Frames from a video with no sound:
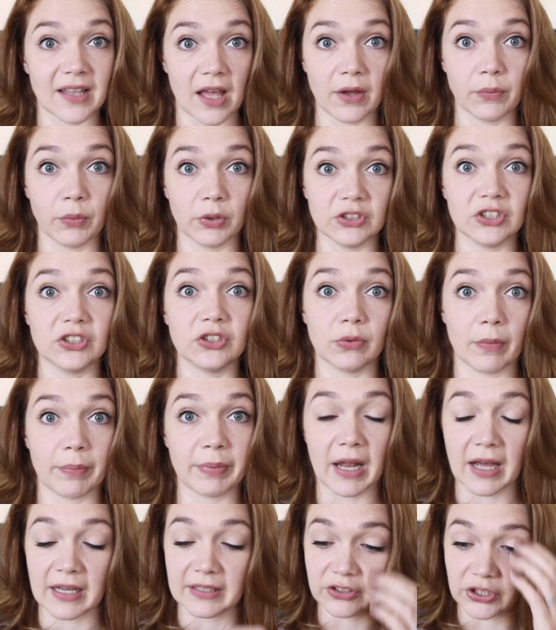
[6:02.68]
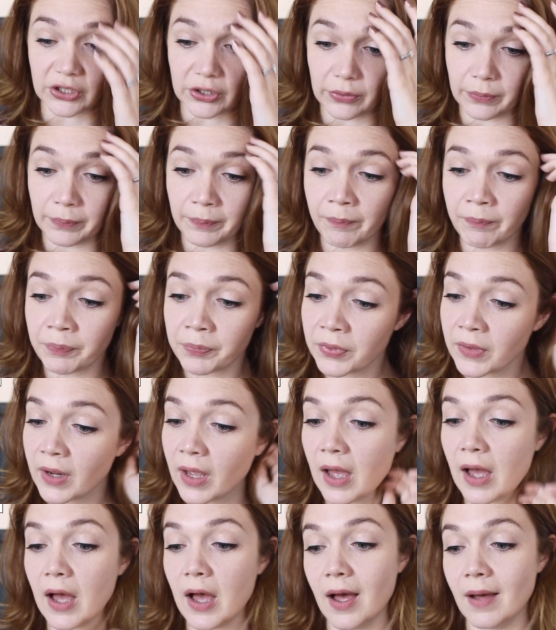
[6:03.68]
that I wanted to apply to,
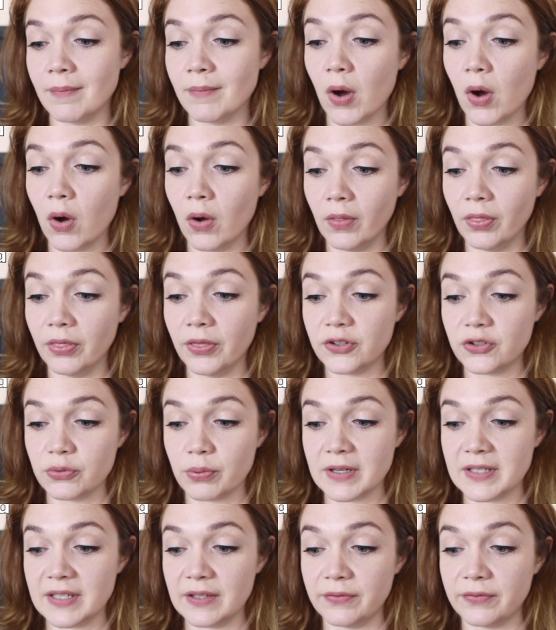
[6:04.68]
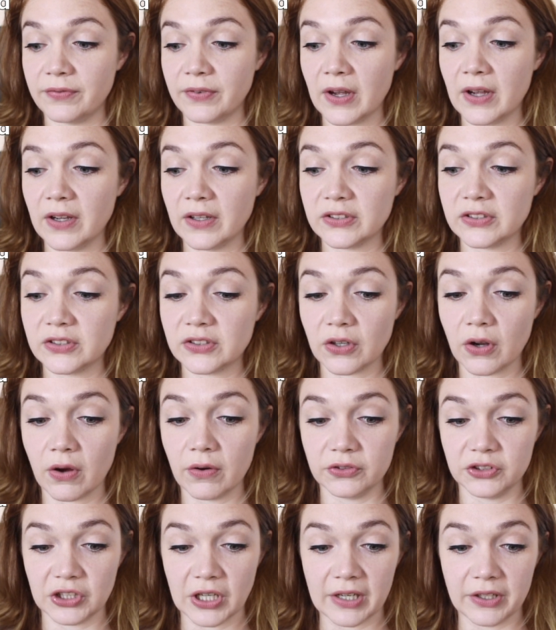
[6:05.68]
on the 21st
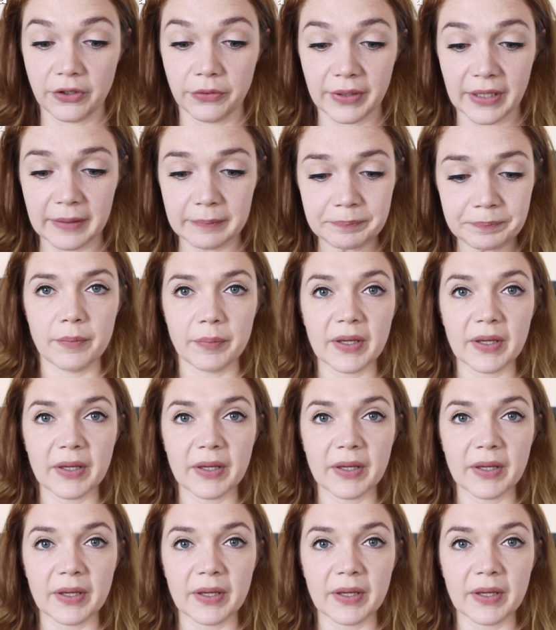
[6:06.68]
of January.